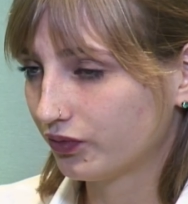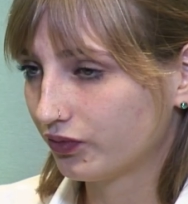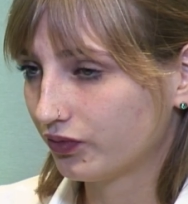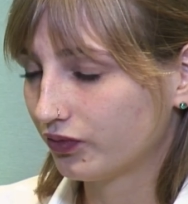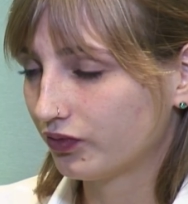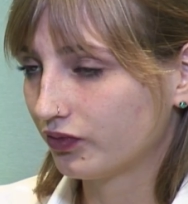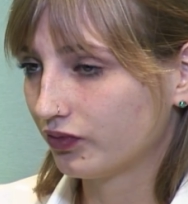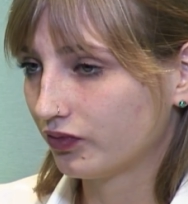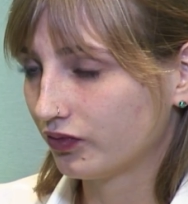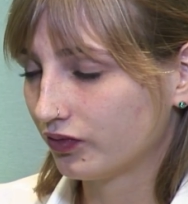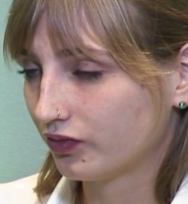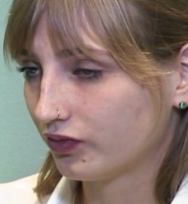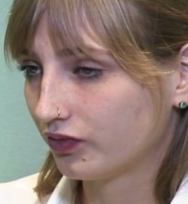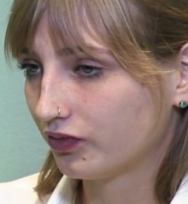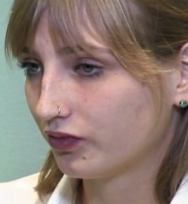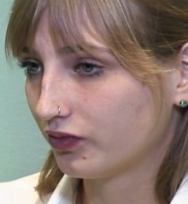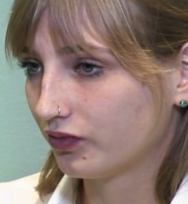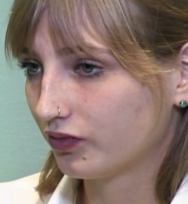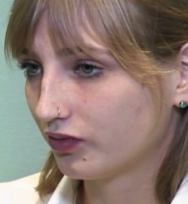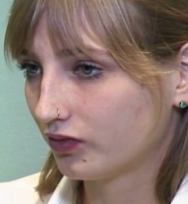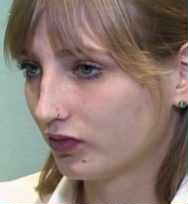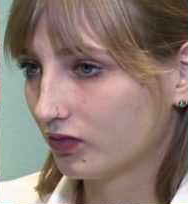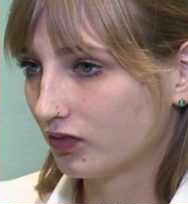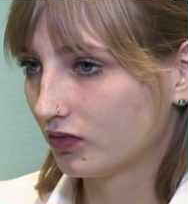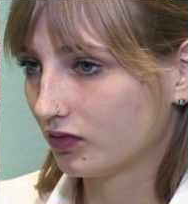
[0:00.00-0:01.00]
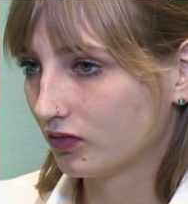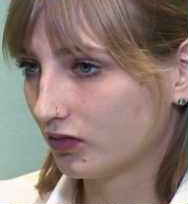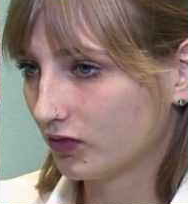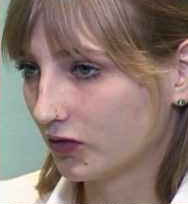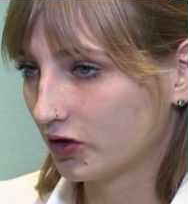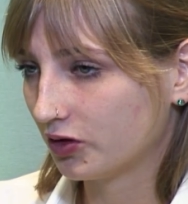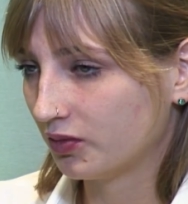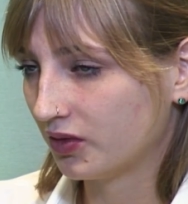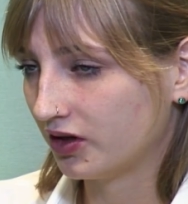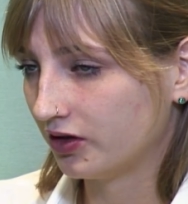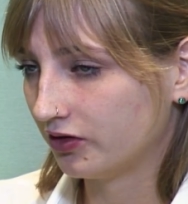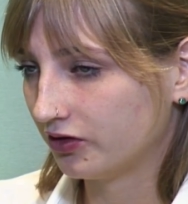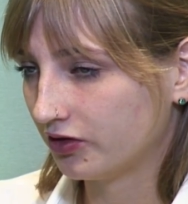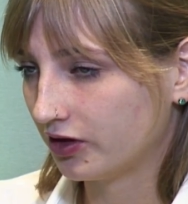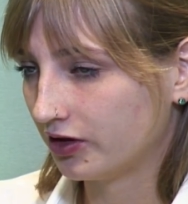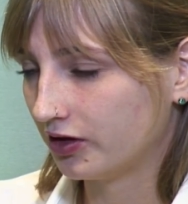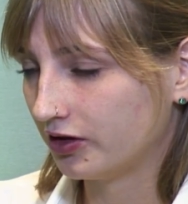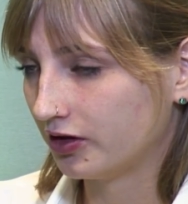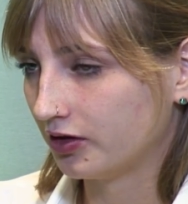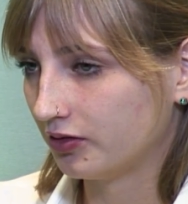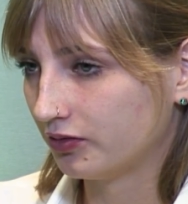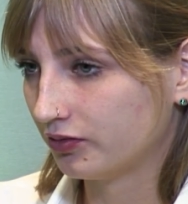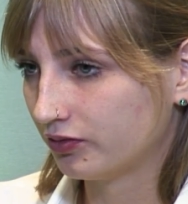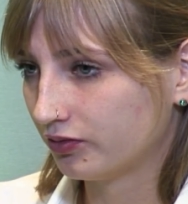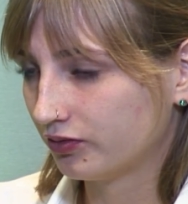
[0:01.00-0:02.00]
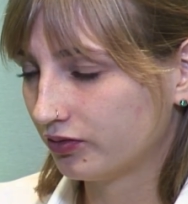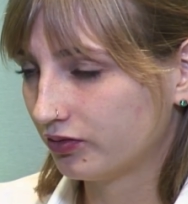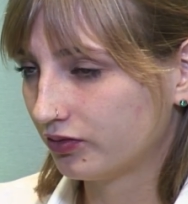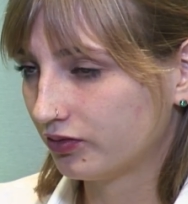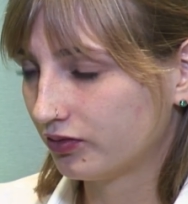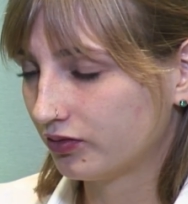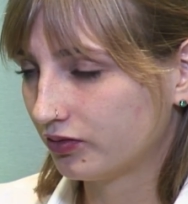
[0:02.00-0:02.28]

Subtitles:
the Mediterranean. Okay, and